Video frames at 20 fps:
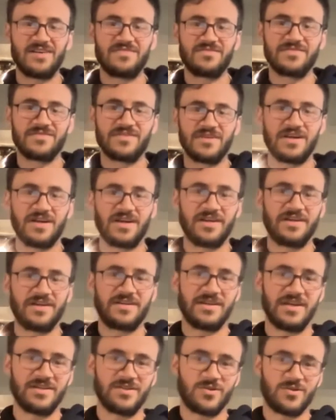love of God,
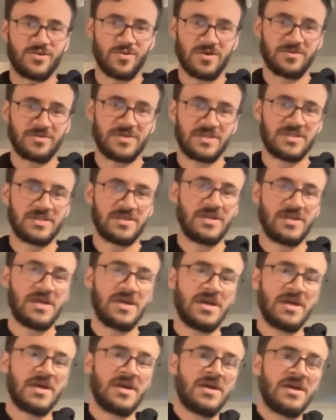end quote.
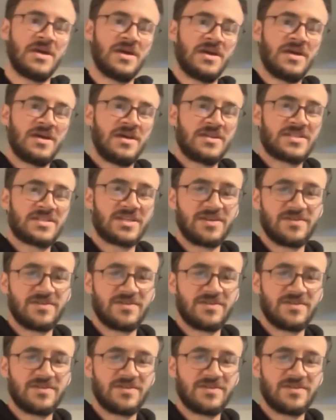To